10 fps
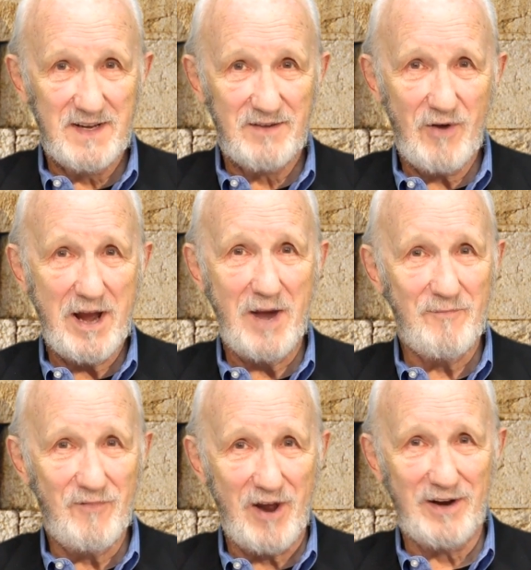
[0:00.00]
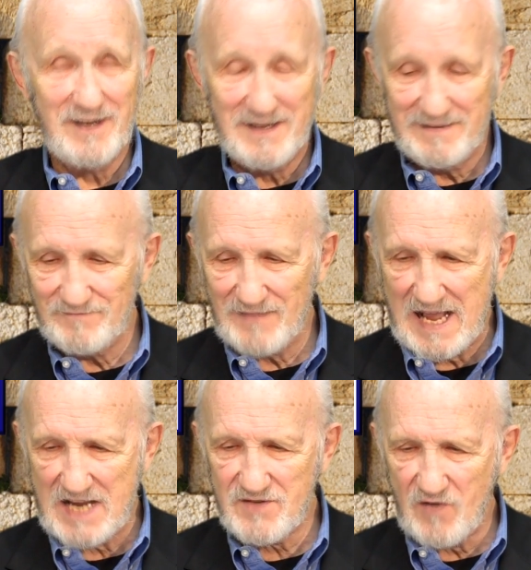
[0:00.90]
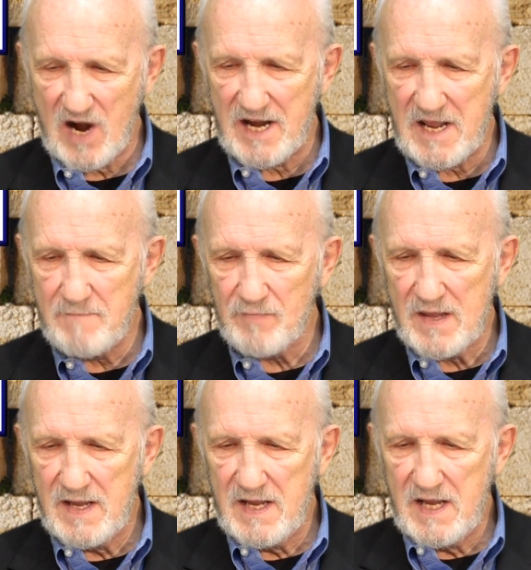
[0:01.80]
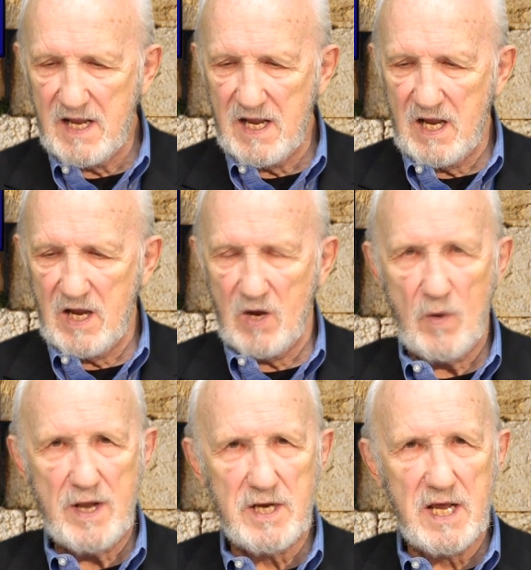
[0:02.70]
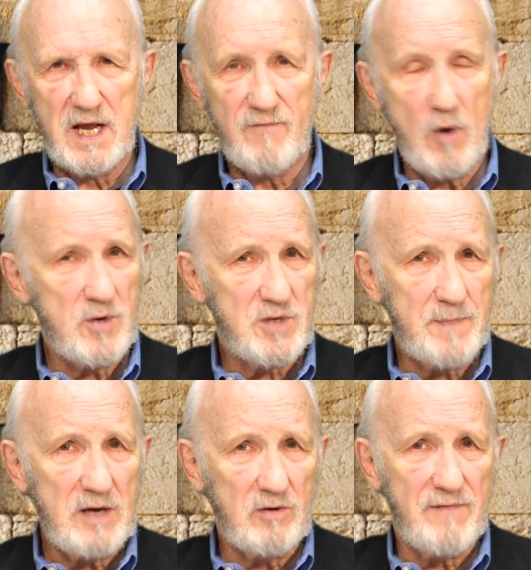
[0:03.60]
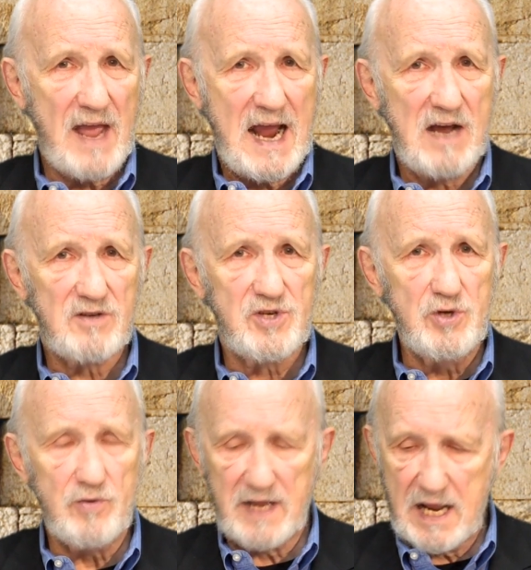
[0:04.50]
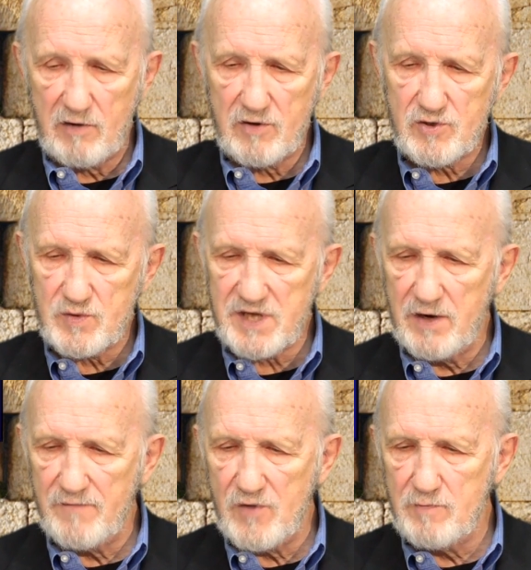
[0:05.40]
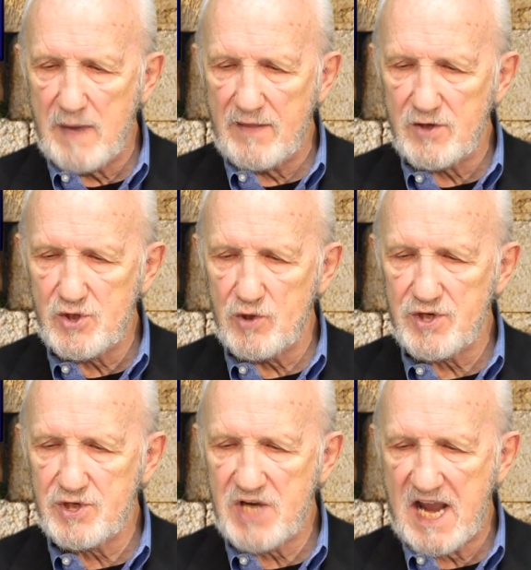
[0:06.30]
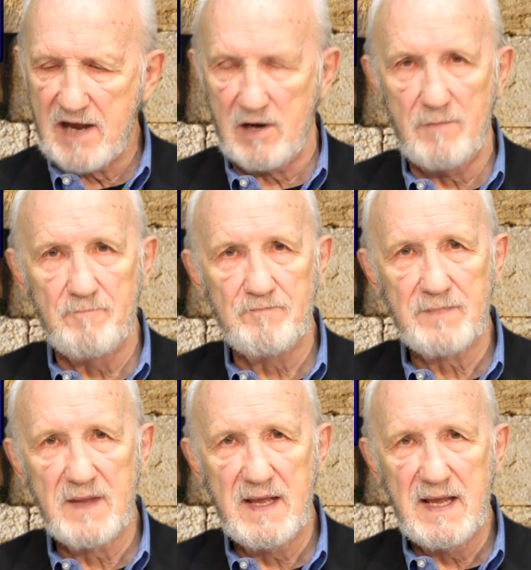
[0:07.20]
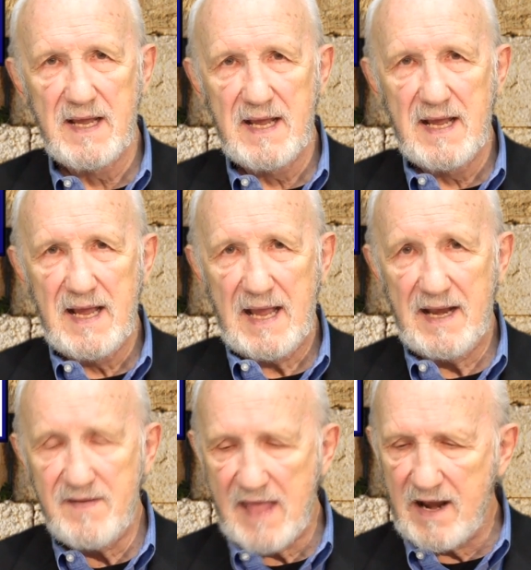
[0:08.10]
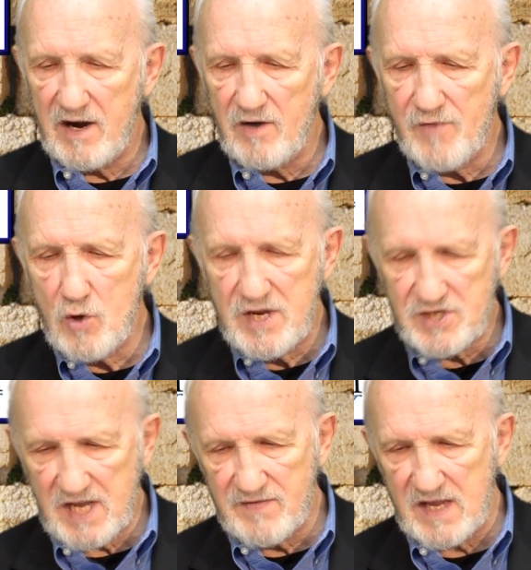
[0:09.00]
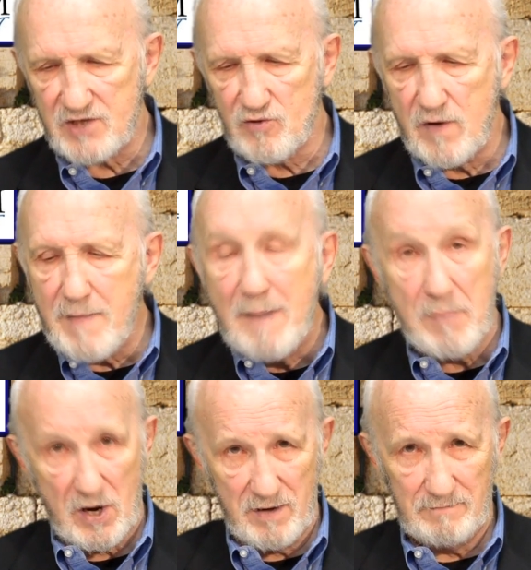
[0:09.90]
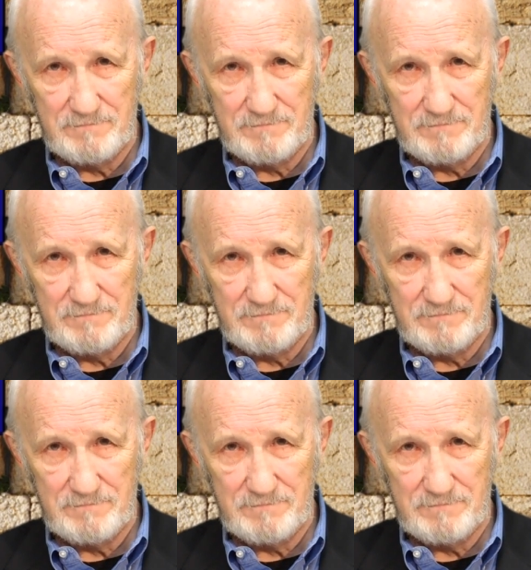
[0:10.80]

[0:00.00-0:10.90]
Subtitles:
right up front last Friday when former Speaker of the House, Newt Gingrich, was interviewed by the Jewish Channel. And in that interview he said this: "Remember,